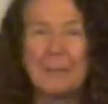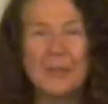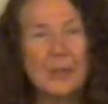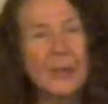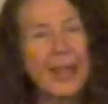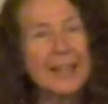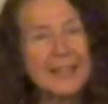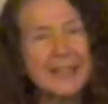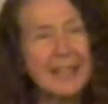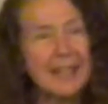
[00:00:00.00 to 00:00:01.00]
So they
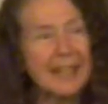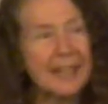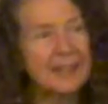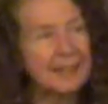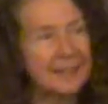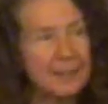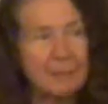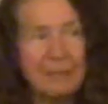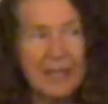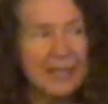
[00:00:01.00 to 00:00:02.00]
see, and to
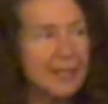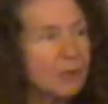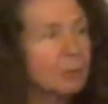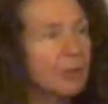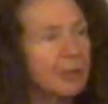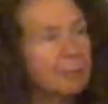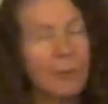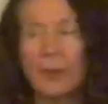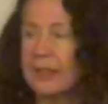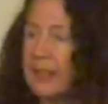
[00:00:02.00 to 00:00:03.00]
me this is really
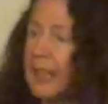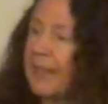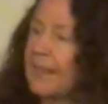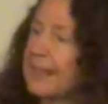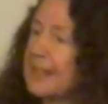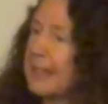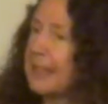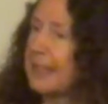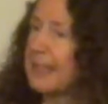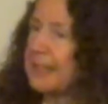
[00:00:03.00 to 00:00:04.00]
important, they
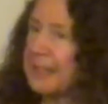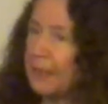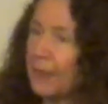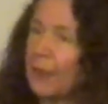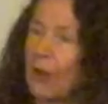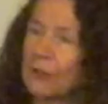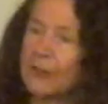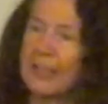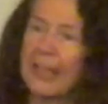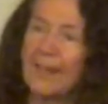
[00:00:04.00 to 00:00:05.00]
see the
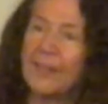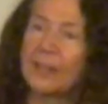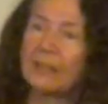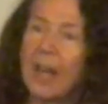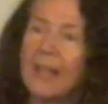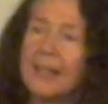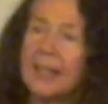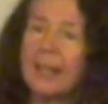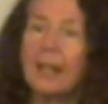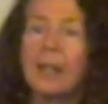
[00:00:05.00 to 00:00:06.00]
difficulty and the
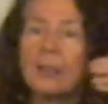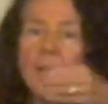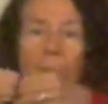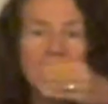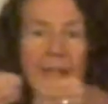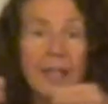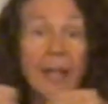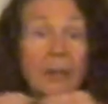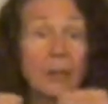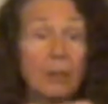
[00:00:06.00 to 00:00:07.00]
liking going
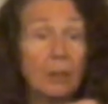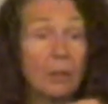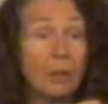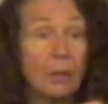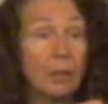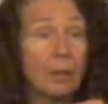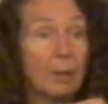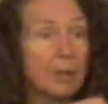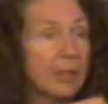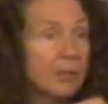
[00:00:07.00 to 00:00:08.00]
together.
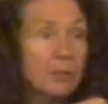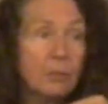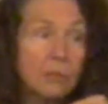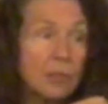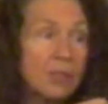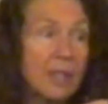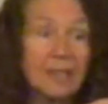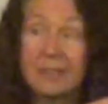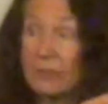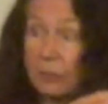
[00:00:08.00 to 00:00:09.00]
Kids don't just
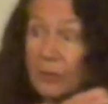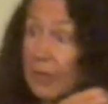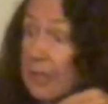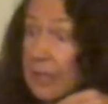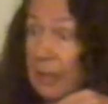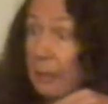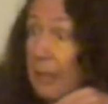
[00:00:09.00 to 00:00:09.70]
like to do things that are